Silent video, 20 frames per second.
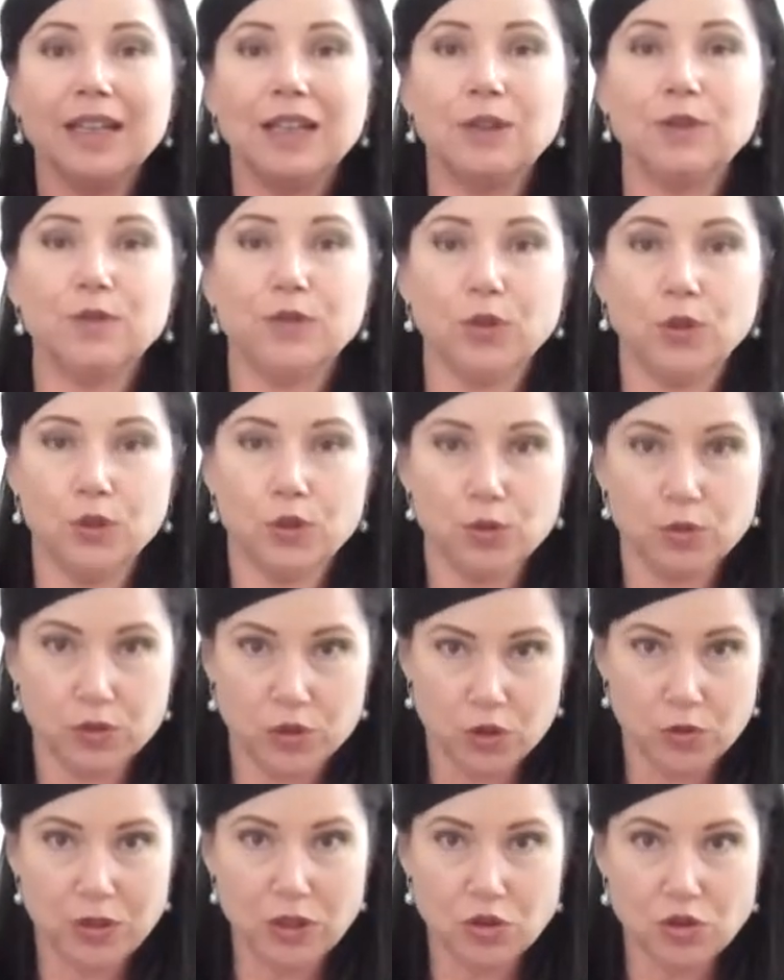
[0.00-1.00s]
If
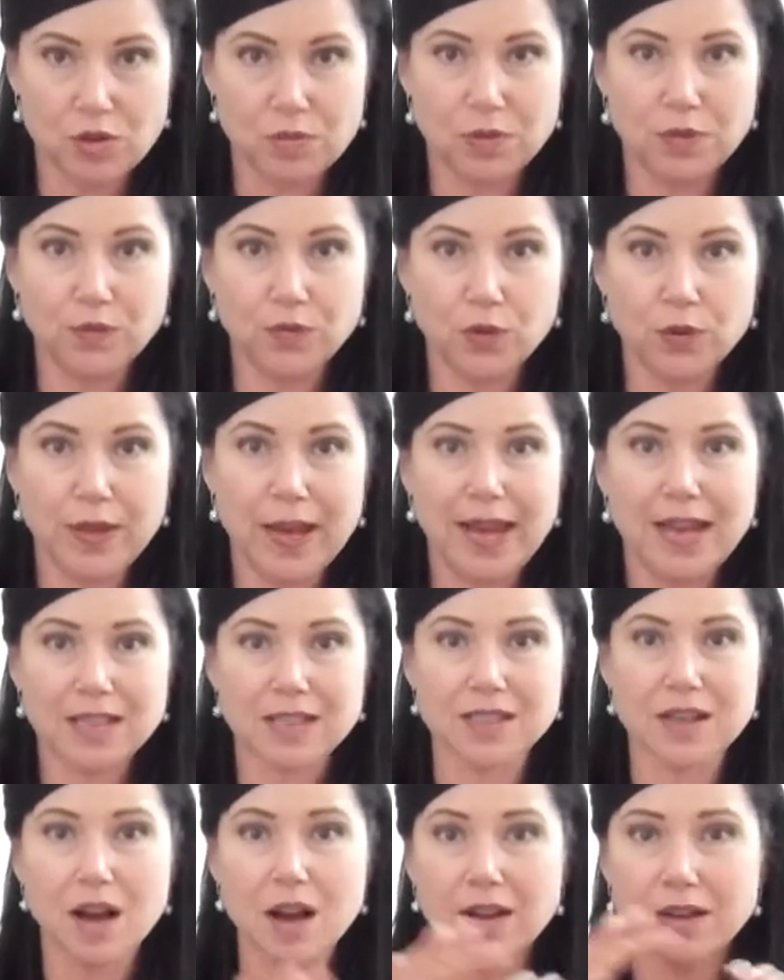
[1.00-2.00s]
you're doing treatment for the hair
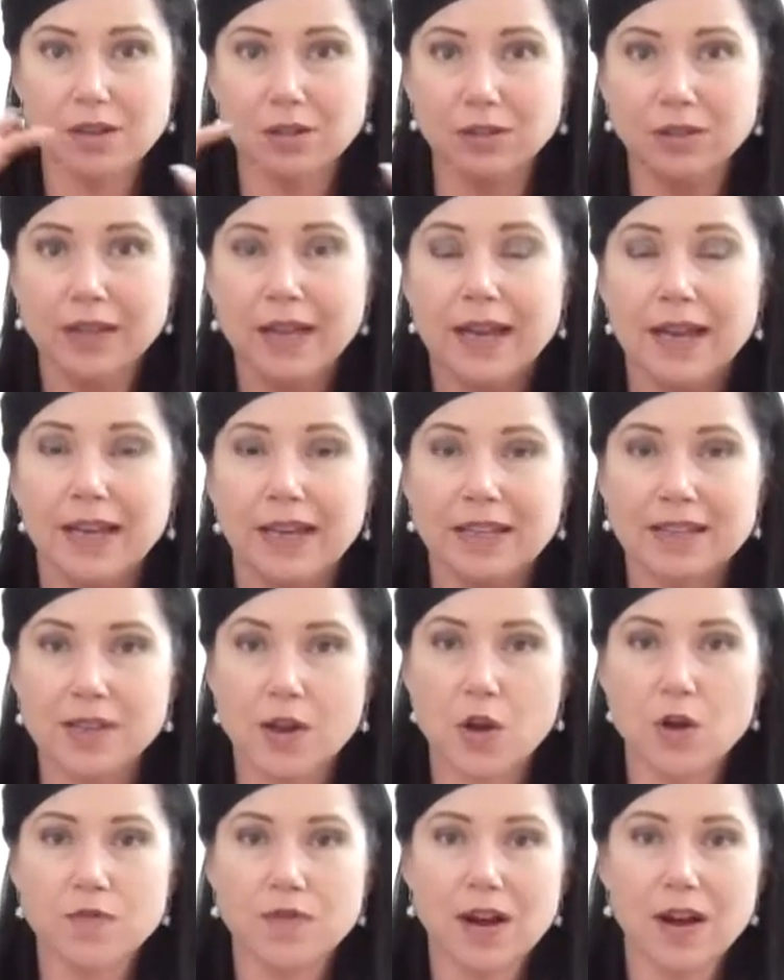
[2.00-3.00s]
cycle, it's
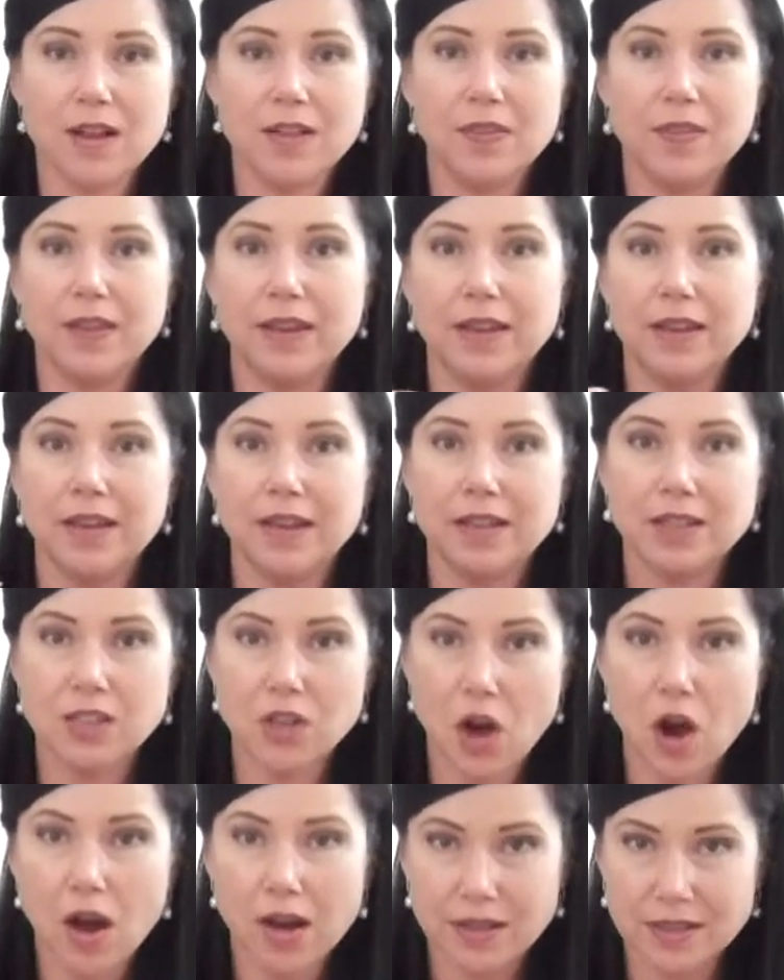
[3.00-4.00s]
over the
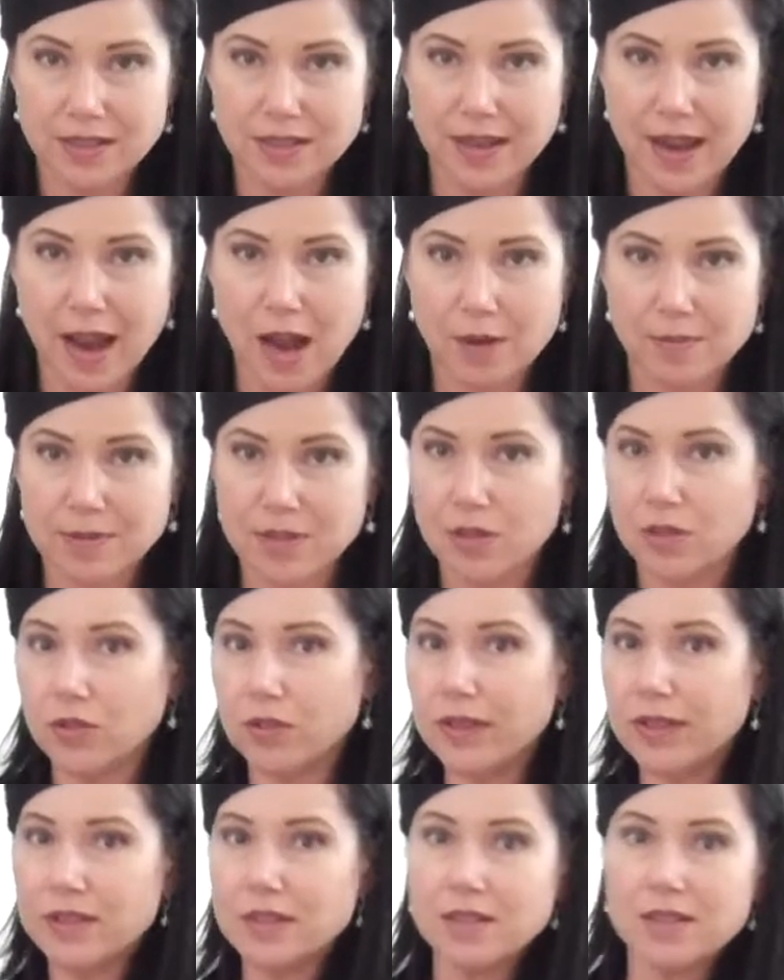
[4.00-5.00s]
entire scalp, so
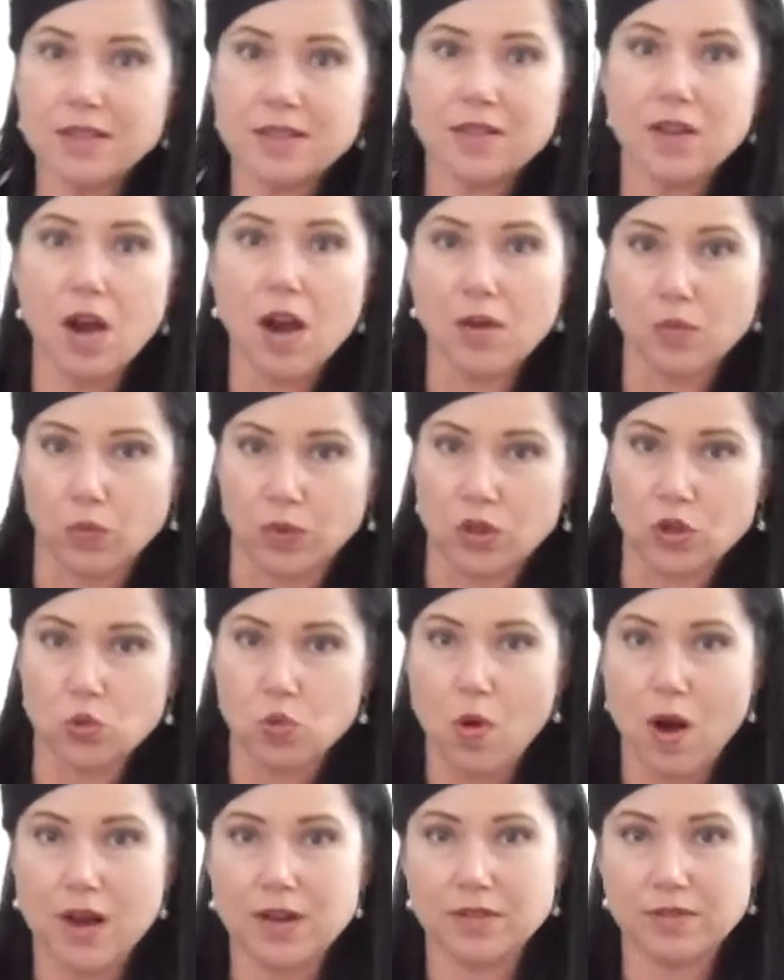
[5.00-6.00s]
you need to decide which
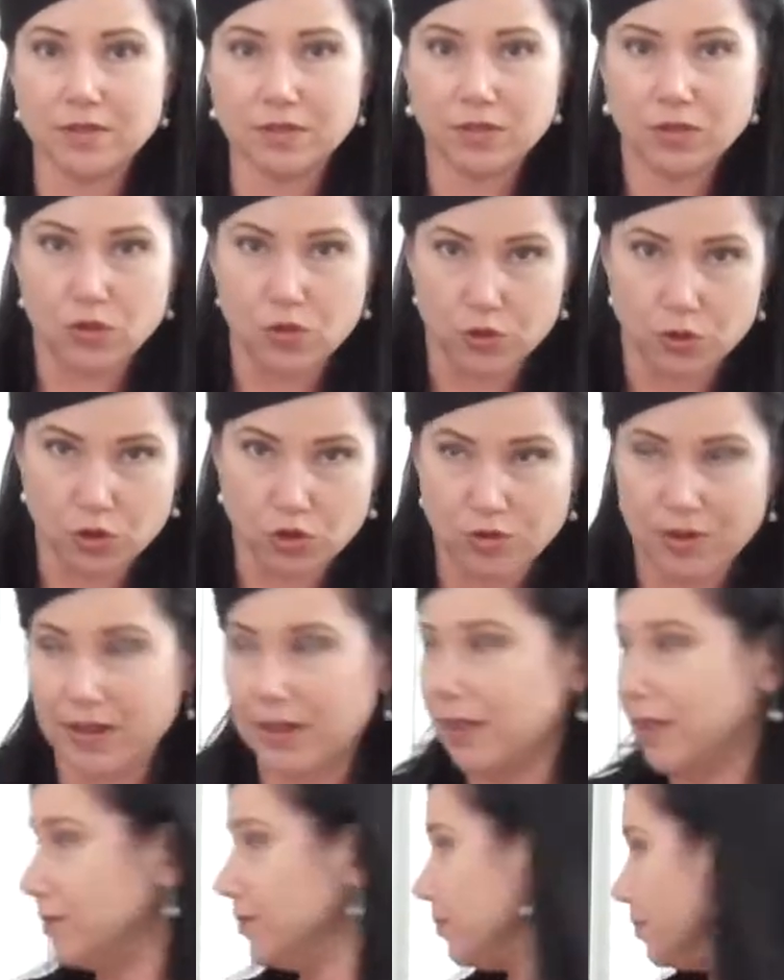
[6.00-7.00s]
one you're
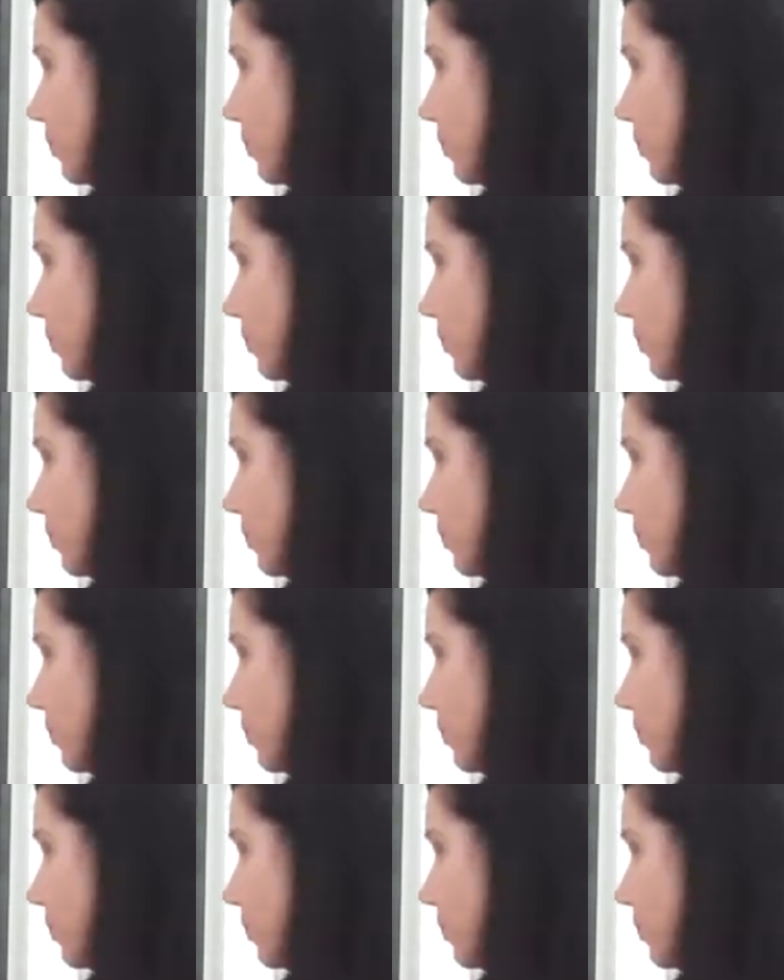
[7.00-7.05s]
treating.